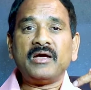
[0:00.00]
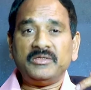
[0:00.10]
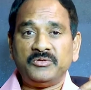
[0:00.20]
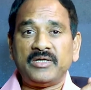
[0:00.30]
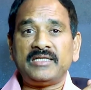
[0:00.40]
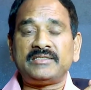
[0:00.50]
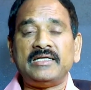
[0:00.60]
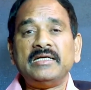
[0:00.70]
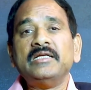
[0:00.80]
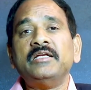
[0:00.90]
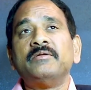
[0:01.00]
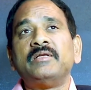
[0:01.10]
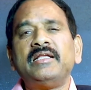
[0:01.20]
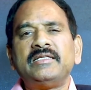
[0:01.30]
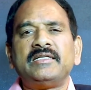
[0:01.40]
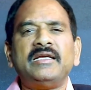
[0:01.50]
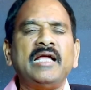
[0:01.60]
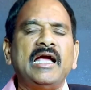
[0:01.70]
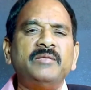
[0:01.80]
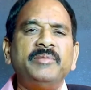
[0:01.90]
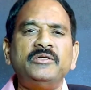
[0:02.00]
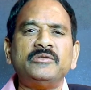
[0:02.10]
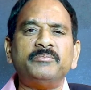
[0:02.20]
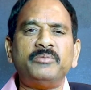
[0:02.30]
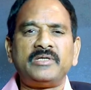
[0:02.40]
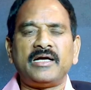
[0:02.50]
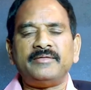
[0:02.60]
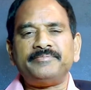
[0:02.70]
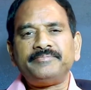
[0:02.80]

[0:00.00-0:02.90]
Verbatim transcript: You understand? Recently I had been to Bhutan.